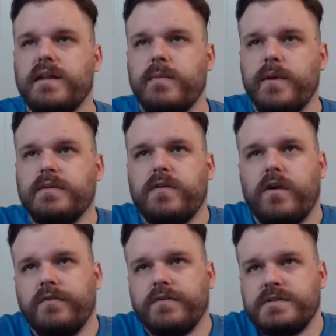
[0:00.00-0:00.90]
And then they beat a
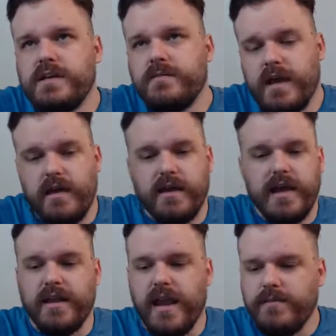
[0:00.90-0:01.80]
Dolphins team.
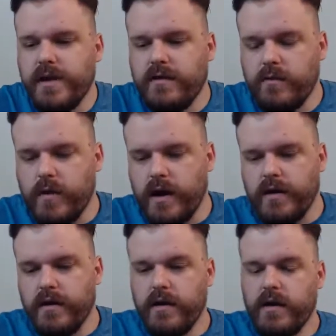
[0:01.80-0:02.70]
Again, came down to the
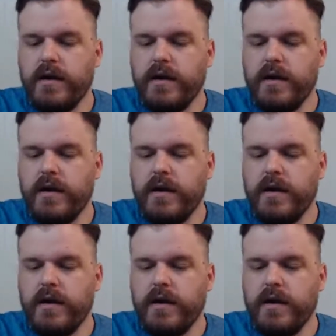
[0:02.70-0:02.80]
wire.